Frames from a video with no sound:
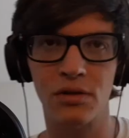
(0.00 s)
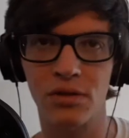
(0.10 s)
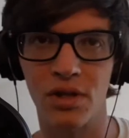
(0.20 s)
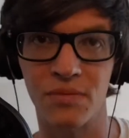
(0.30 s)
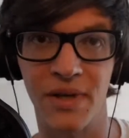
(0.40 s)

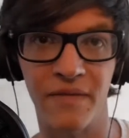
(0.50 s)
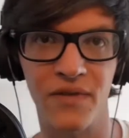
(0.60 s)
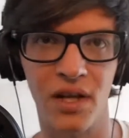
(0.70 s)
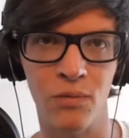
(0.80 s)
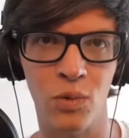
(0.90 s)
Trust me, I've
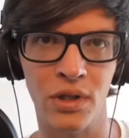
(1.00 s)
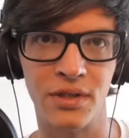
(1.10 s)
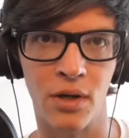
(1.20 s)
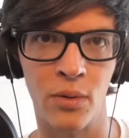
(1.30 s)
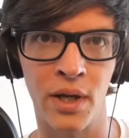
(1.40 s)
done it once
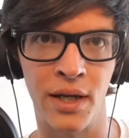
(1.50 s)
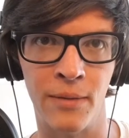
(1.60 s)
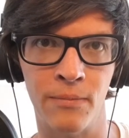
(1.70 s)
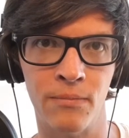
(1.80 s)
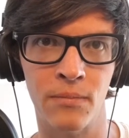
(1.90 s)
already.
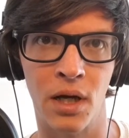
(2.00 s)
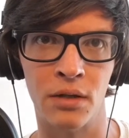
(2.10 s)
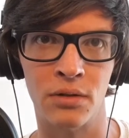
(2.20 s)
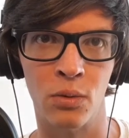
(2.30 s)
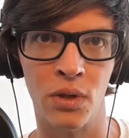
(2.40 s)
I'll
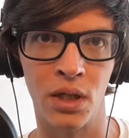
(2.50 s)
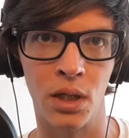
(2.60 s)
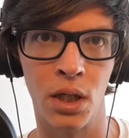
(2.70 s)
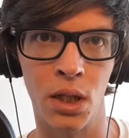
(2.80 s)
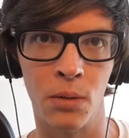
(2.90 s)
do it
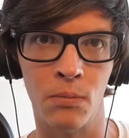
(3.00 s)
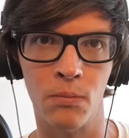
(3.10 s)
again.